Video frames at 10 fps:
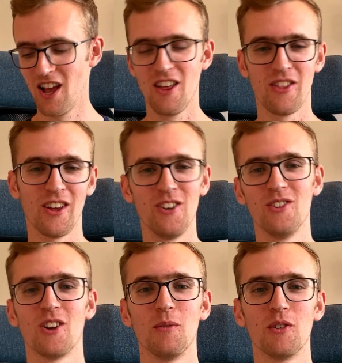Thank you
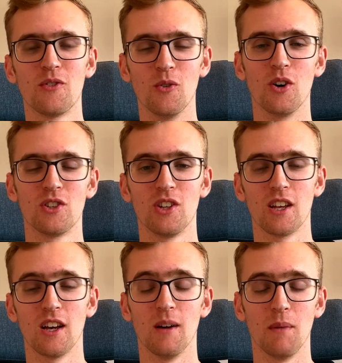so much for
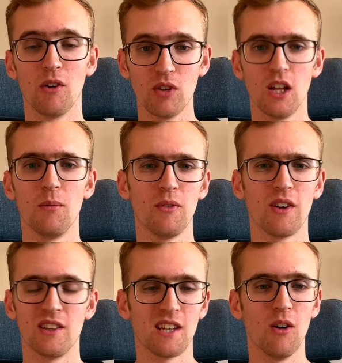watching. I really hope you
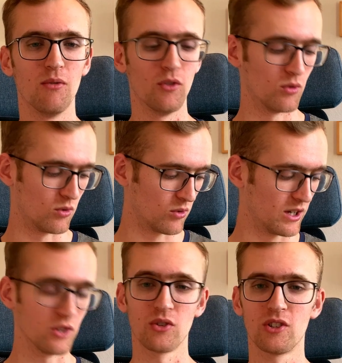found this helpful or
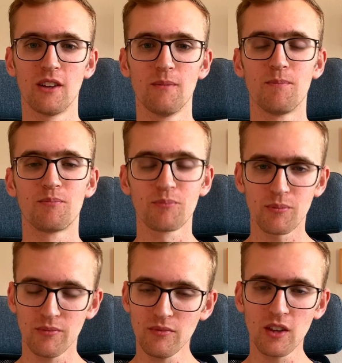interesting.
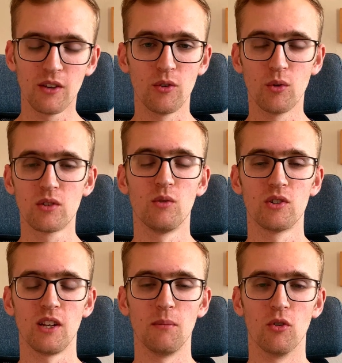If you want to
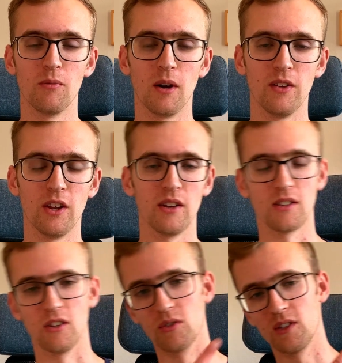watch any more of my videos,
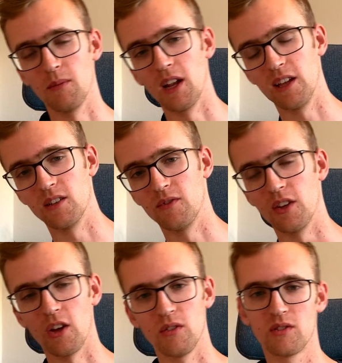then you'll see my latest
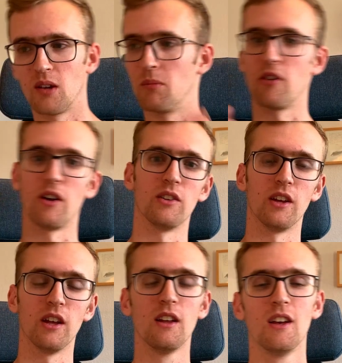videos somewhere around
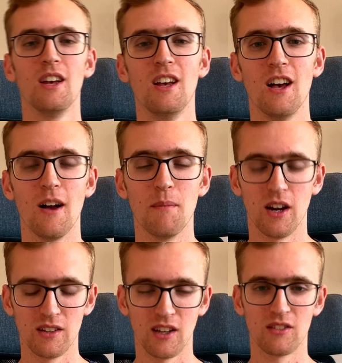here.
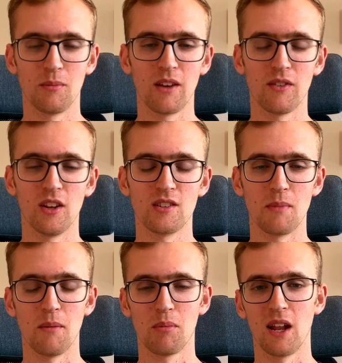I tend to make videos
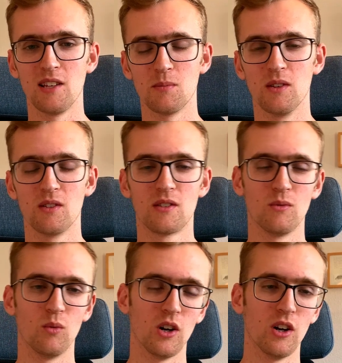about placements,
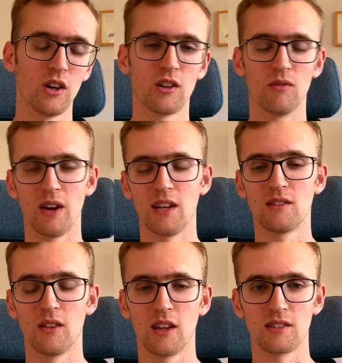work, rest
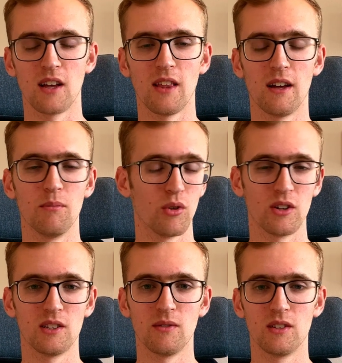and things like that, and
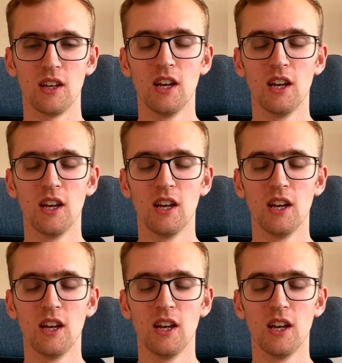productivity.